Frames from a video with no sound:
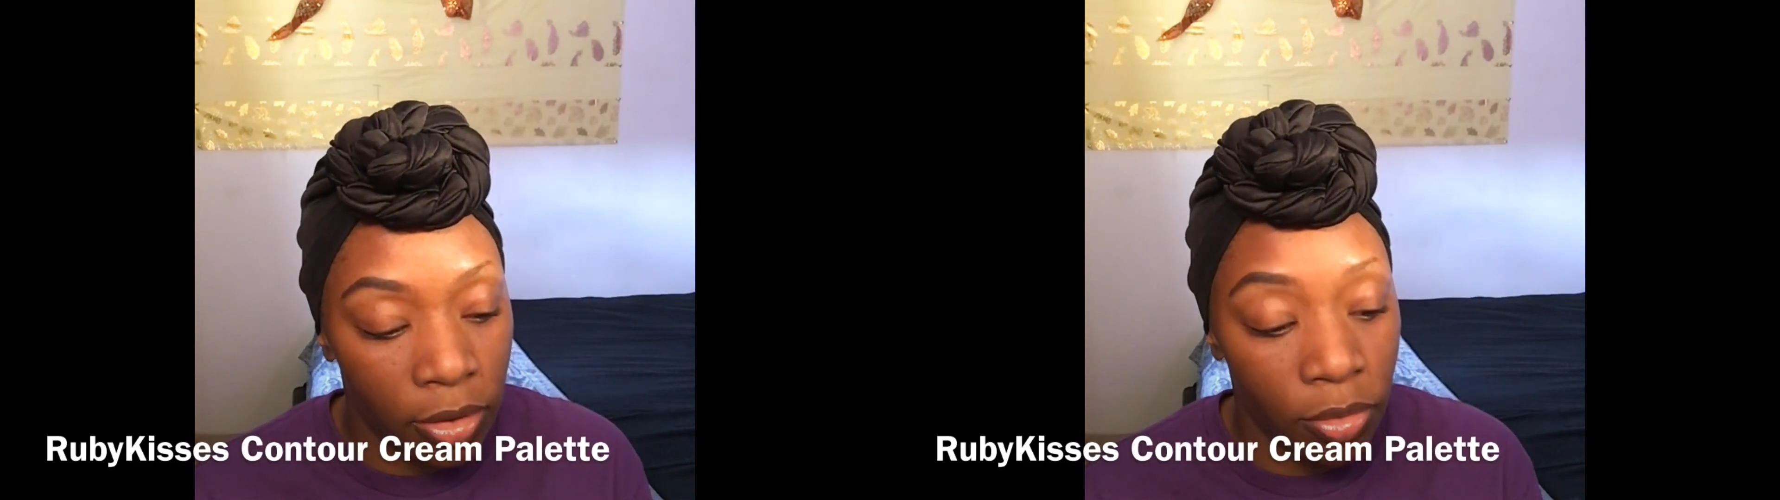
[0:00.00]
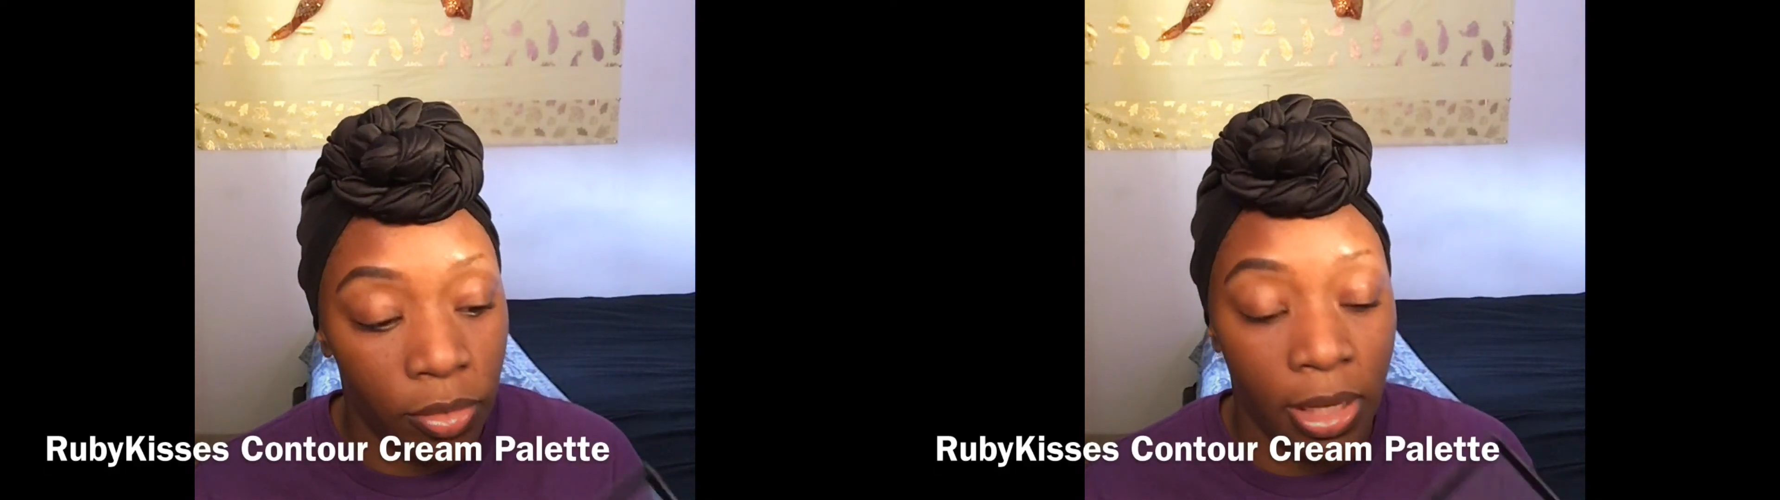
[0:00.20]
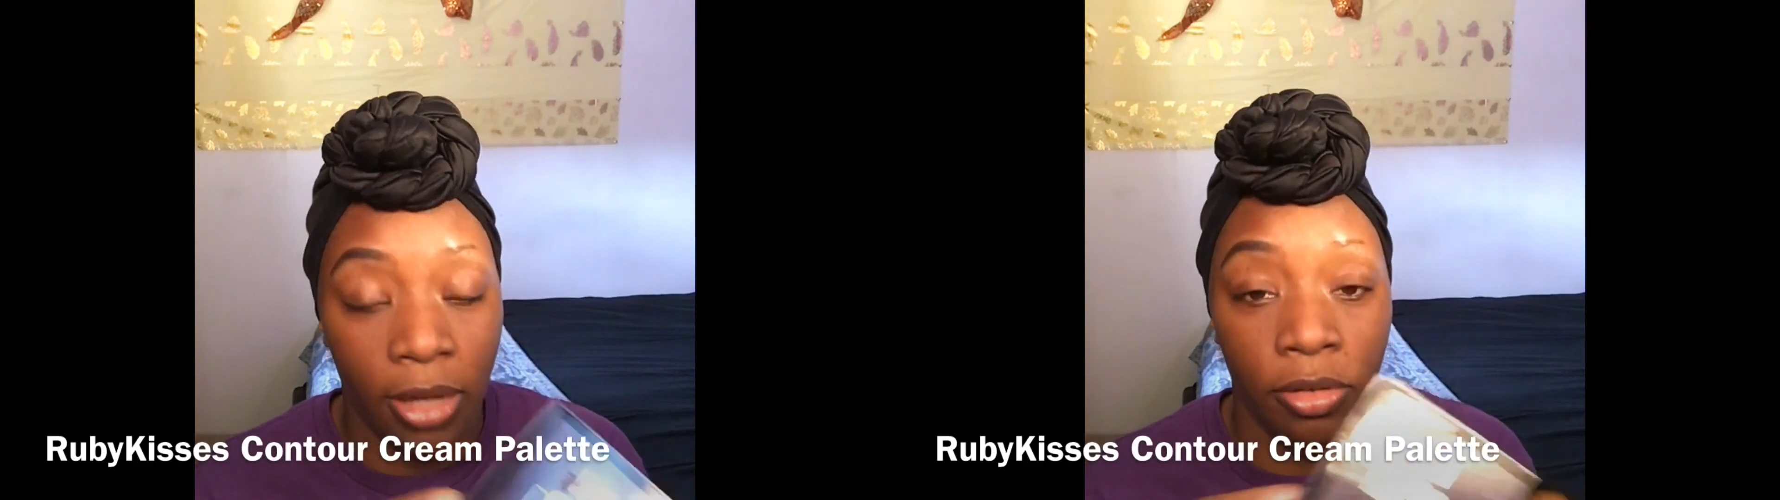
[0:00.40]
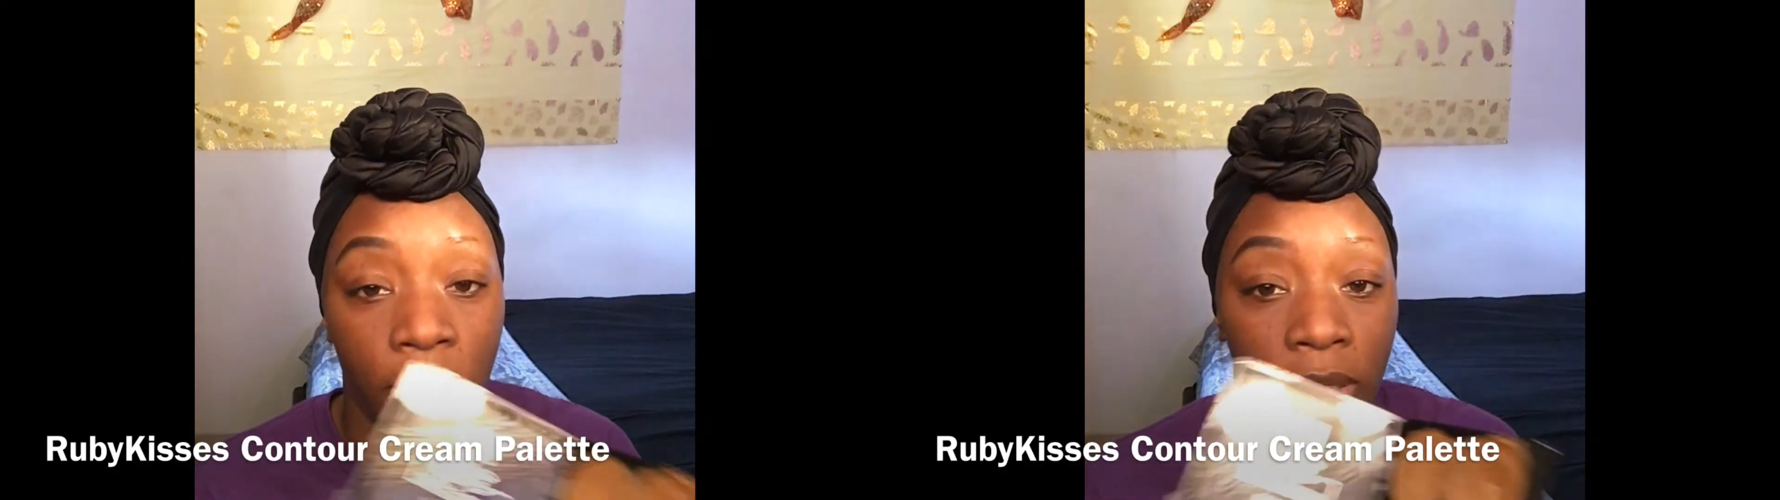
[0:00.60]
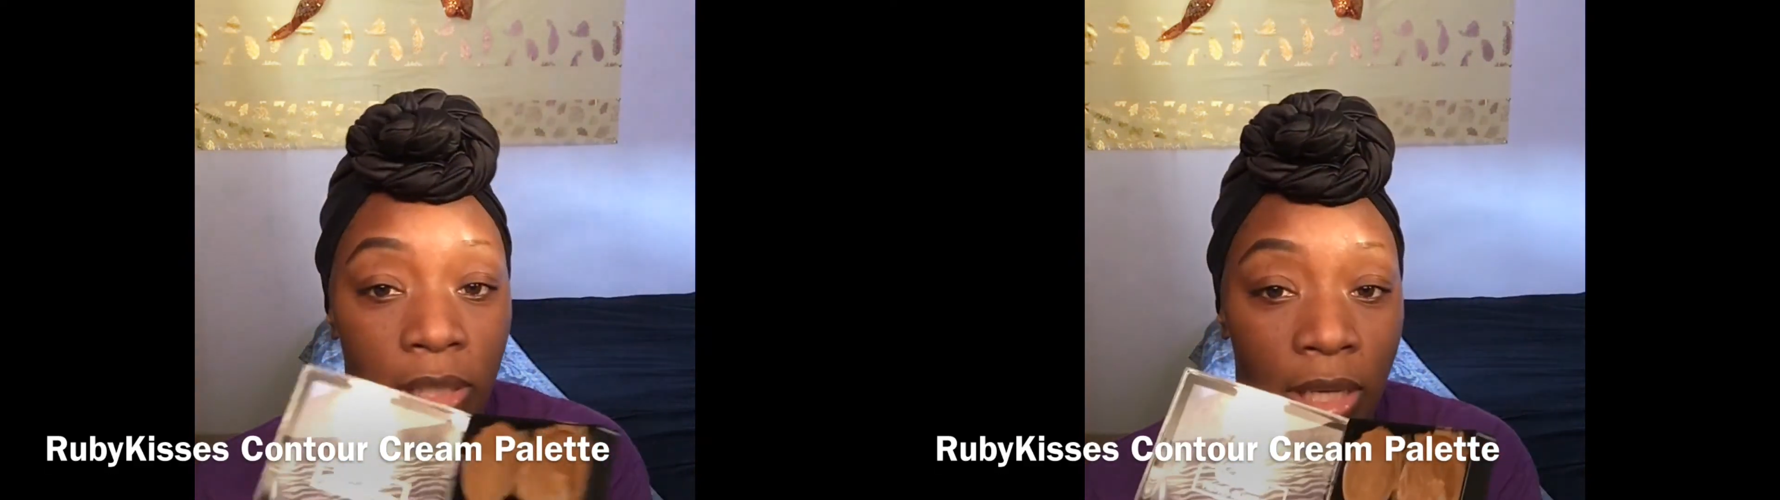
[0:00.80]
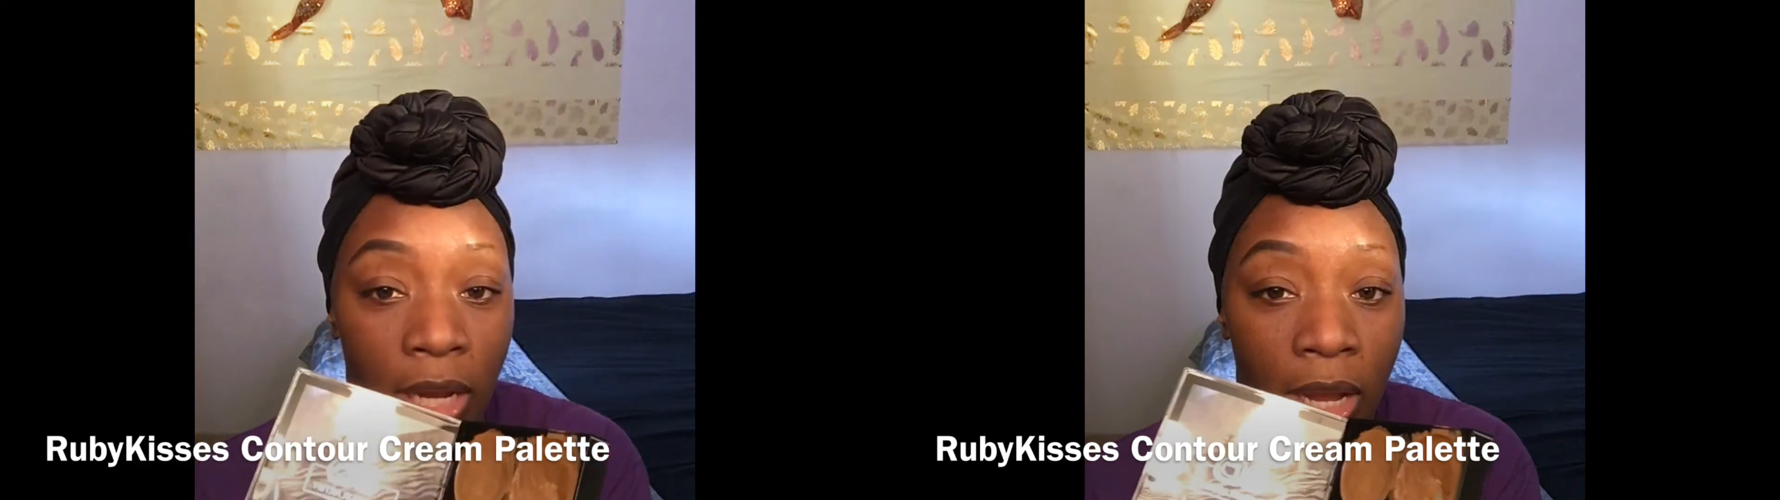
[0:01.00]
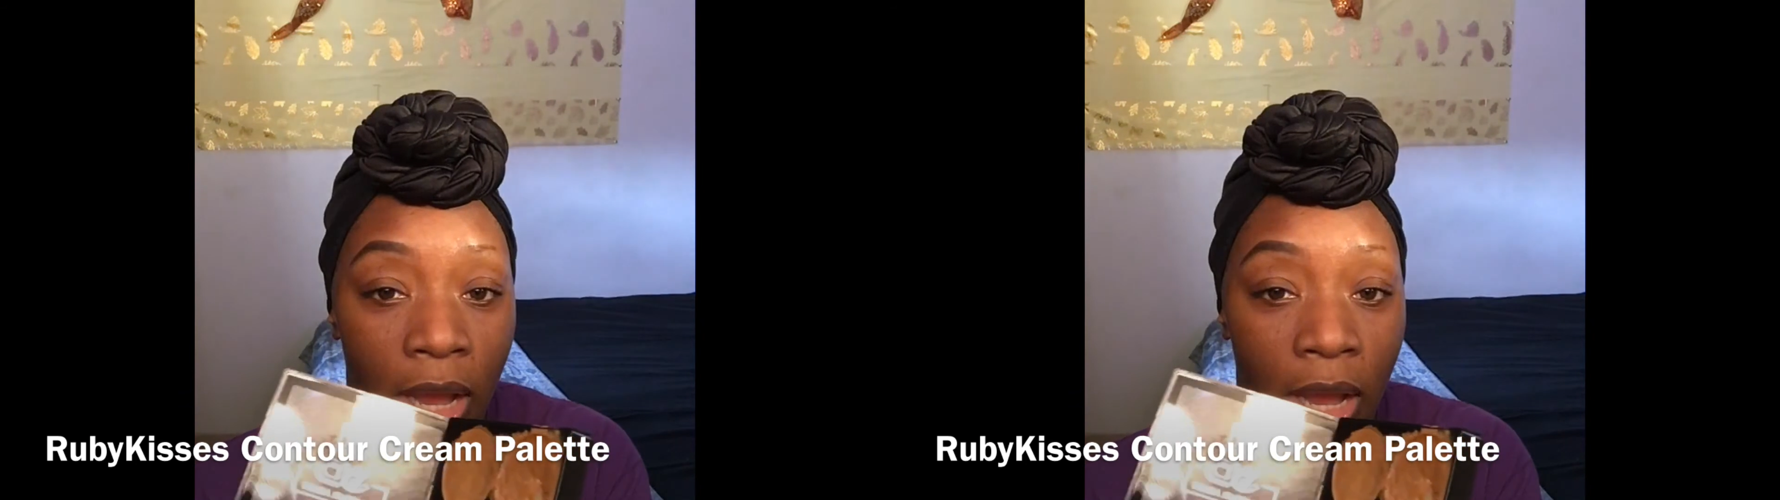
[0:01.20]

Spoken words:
to use, as you can see,